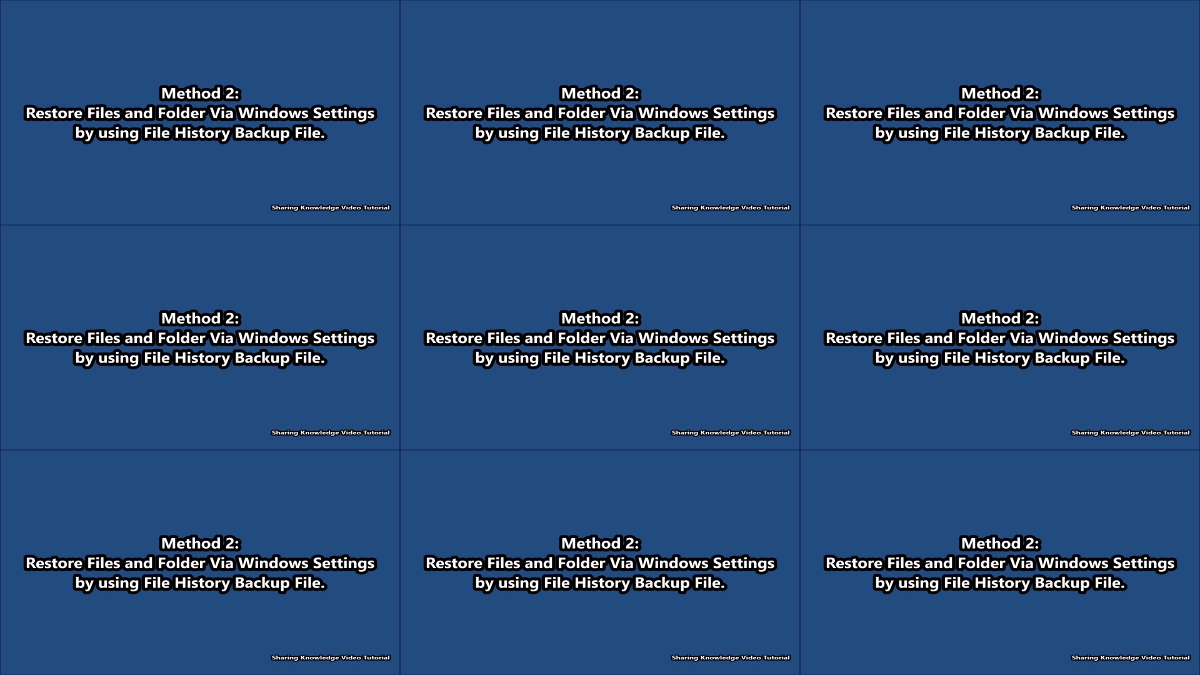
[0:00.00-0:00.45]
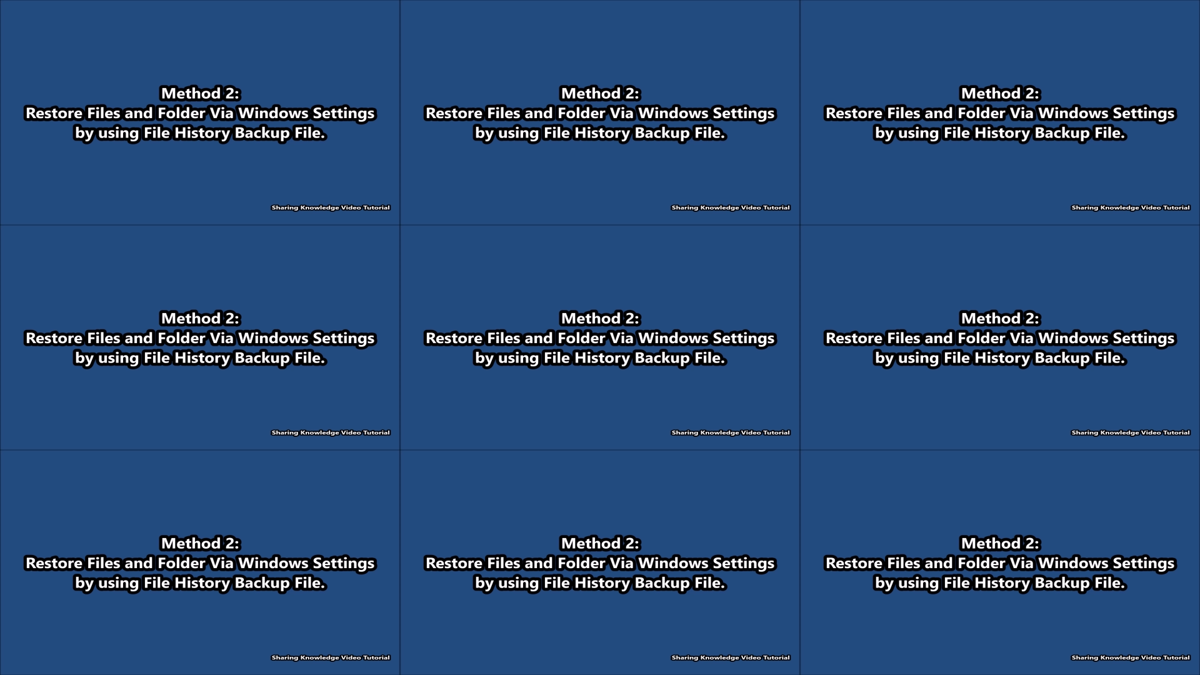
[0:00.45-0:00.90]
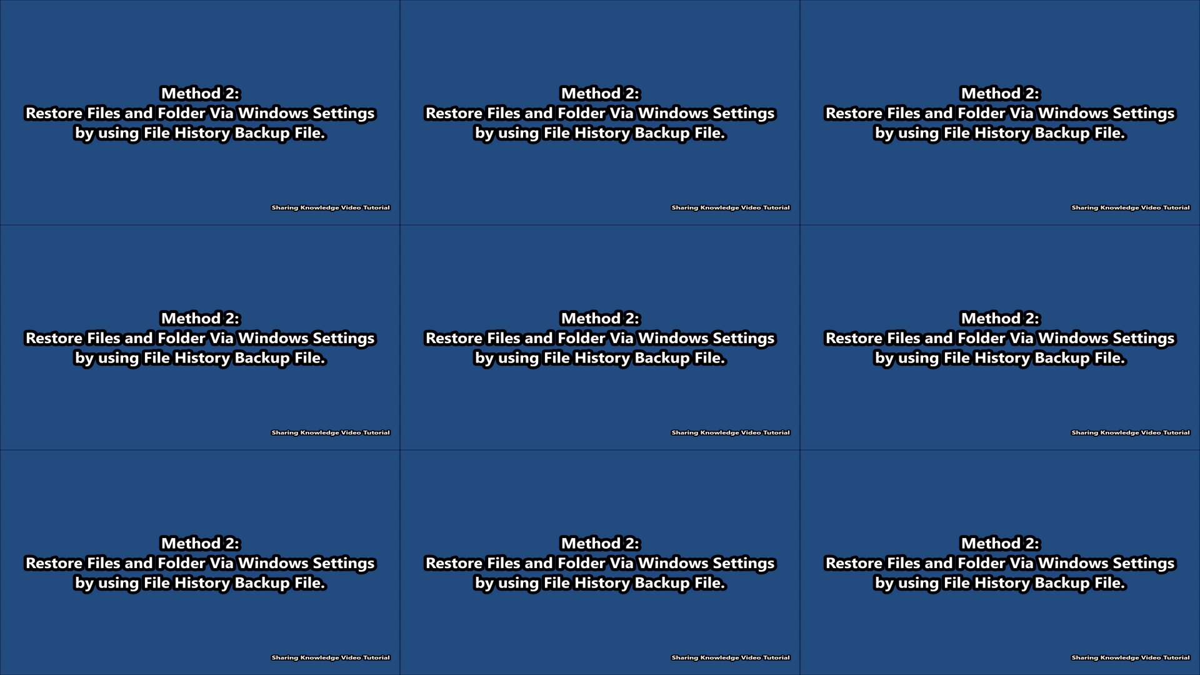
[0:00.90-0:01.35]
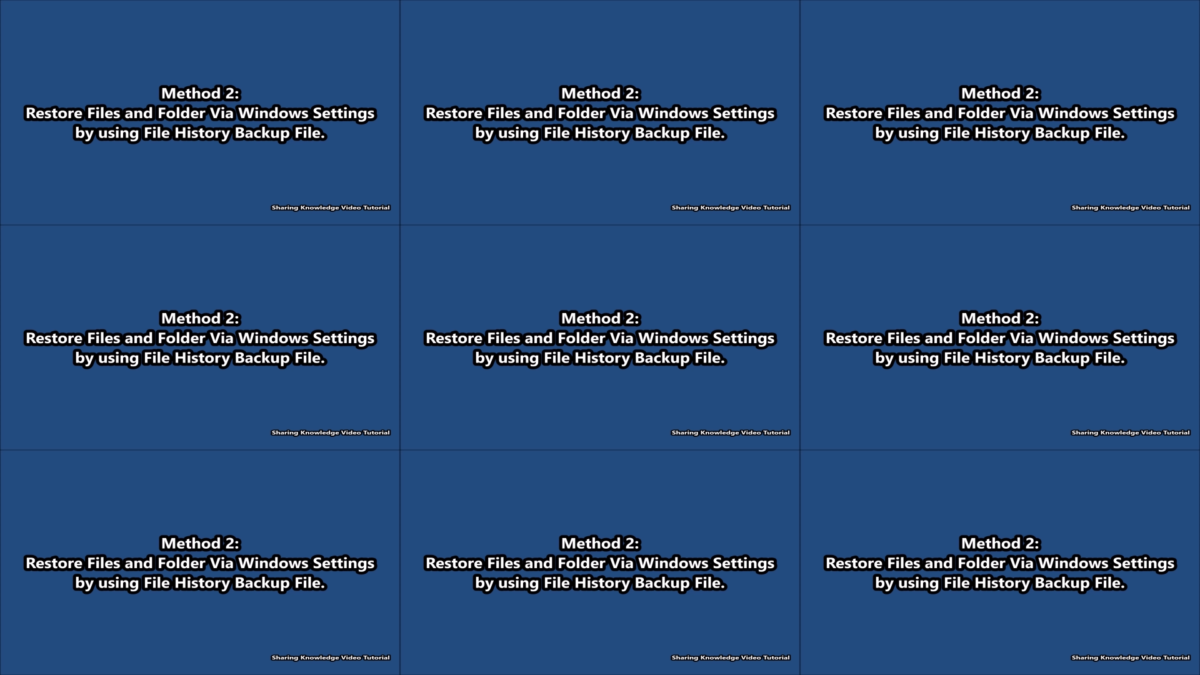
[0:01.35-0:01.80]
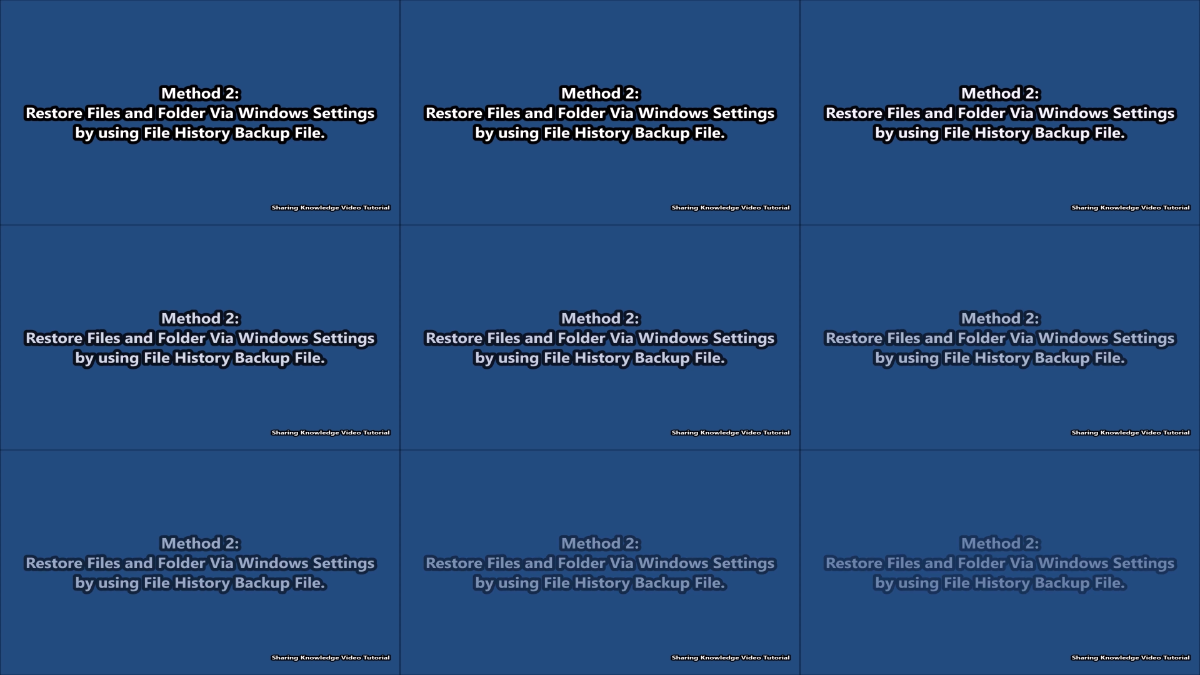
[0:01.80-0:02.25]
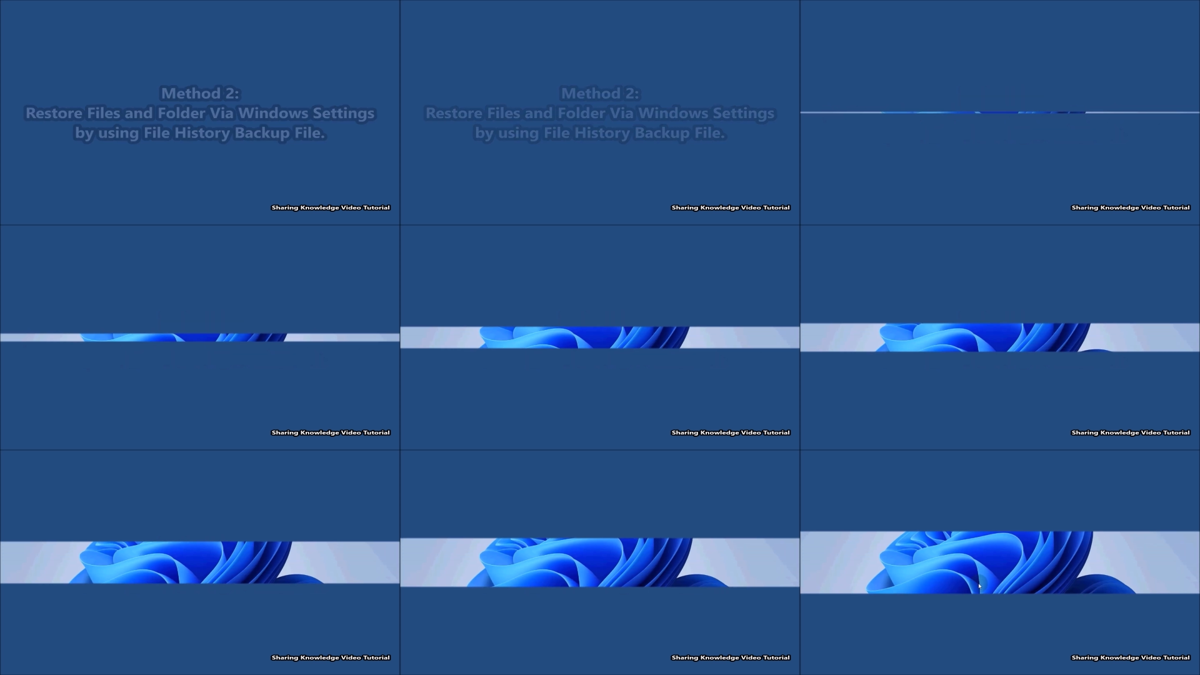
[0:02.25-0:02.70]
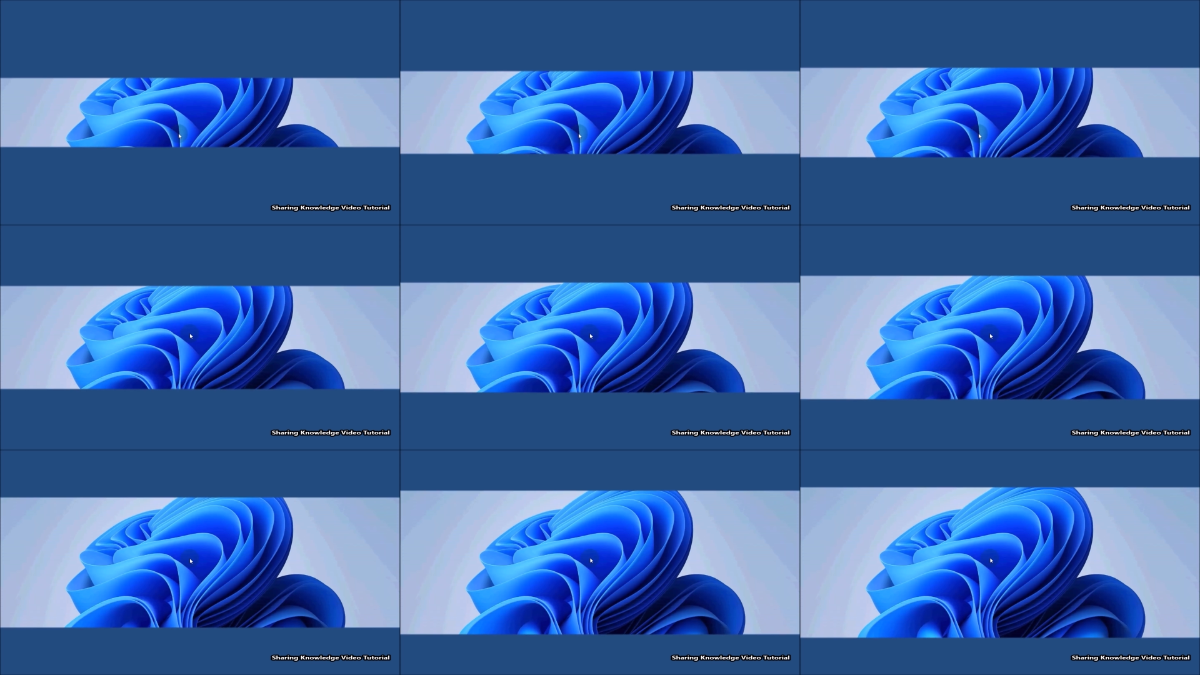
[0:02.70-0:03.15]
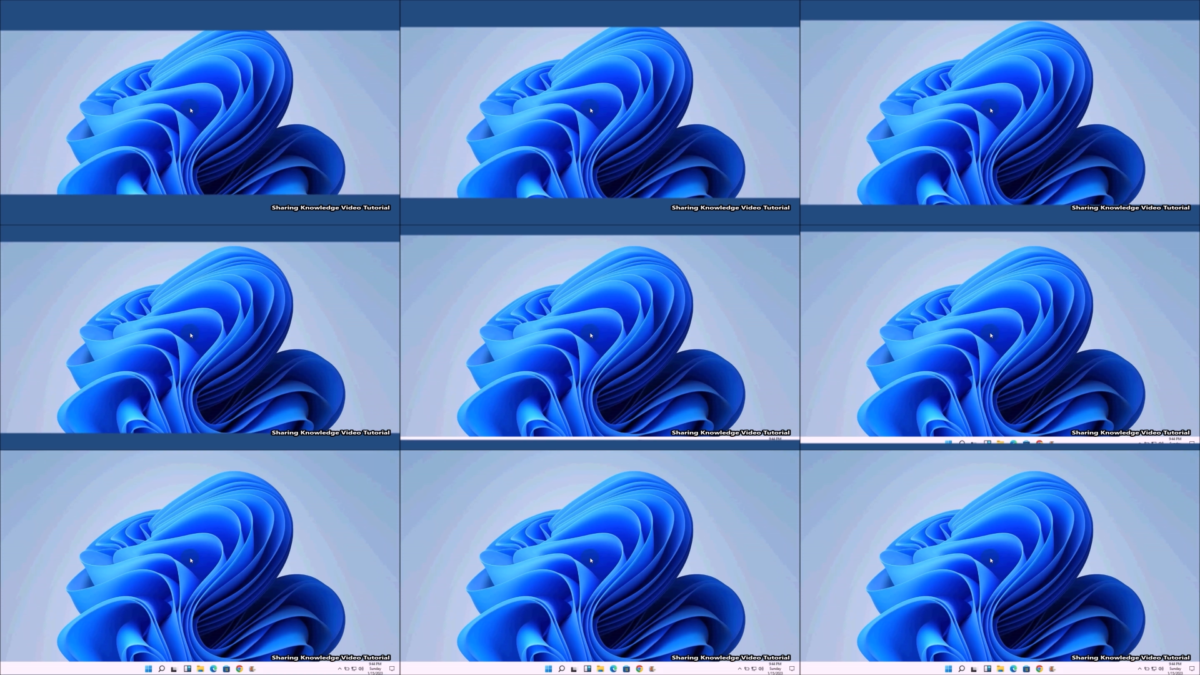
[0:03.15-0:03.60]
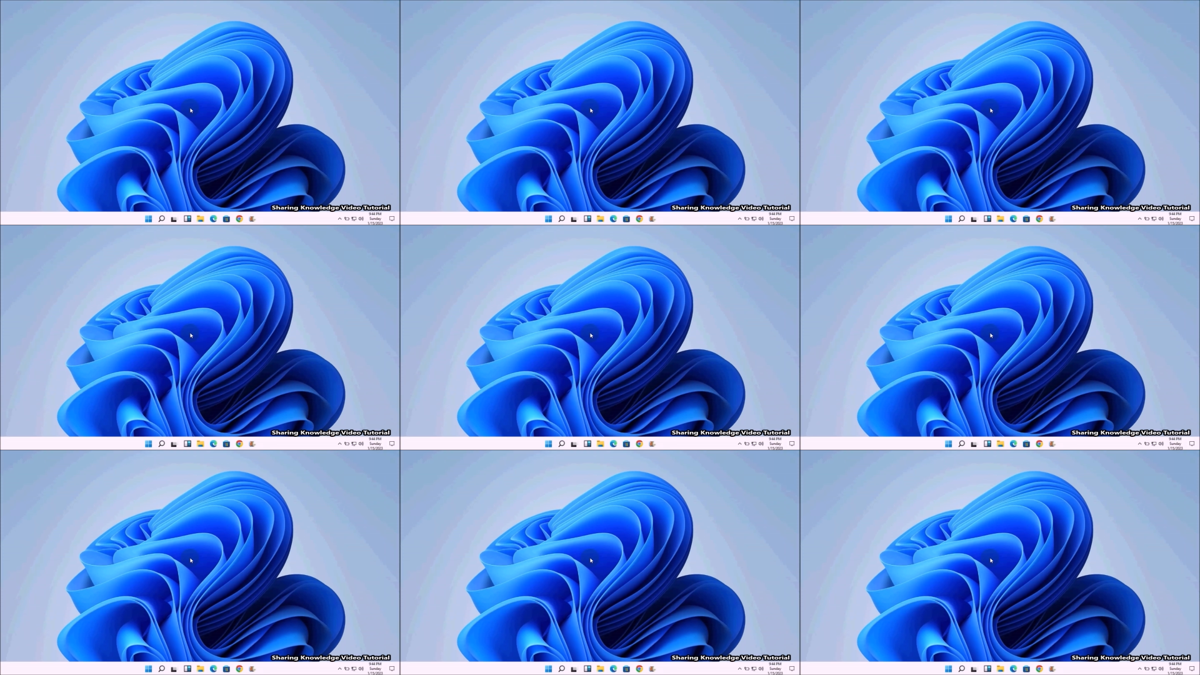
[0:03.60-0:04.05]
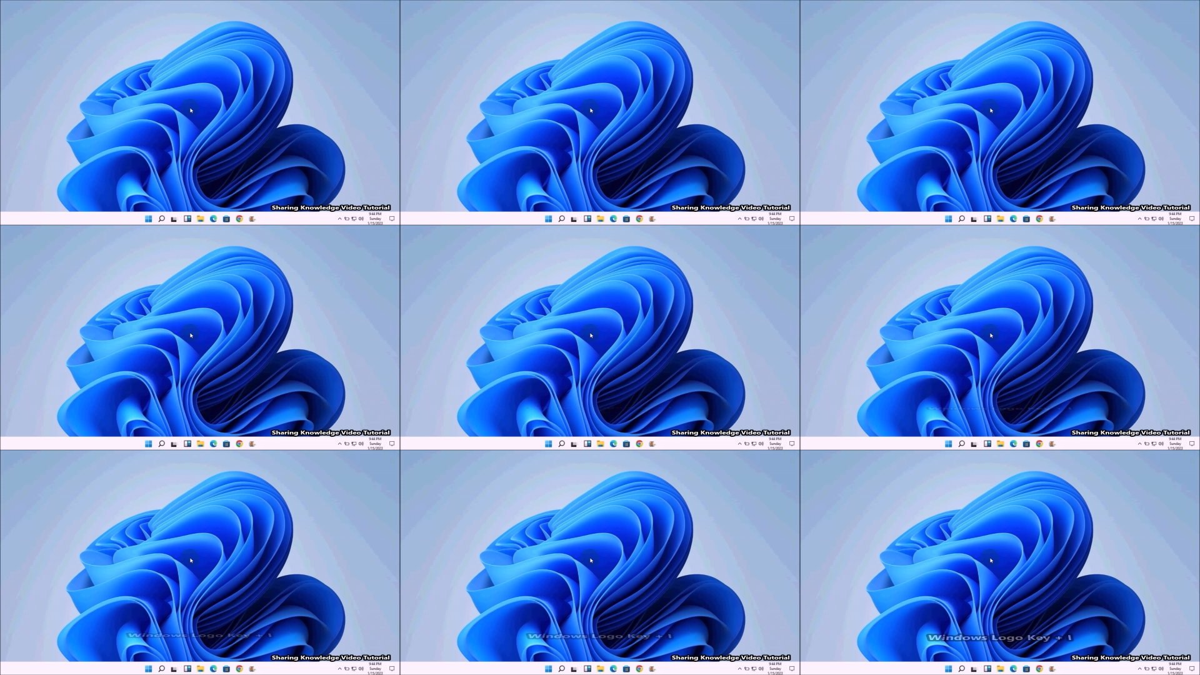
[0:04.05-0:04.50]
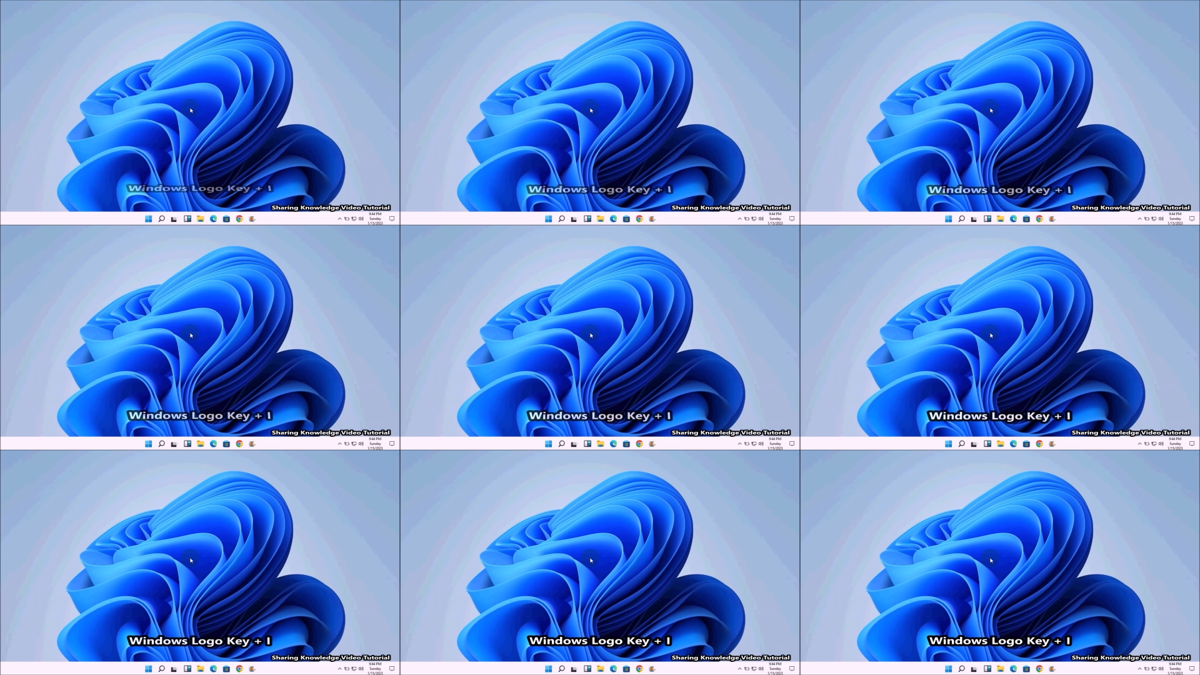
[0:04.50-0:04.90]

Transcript: [unreadable: no face in view]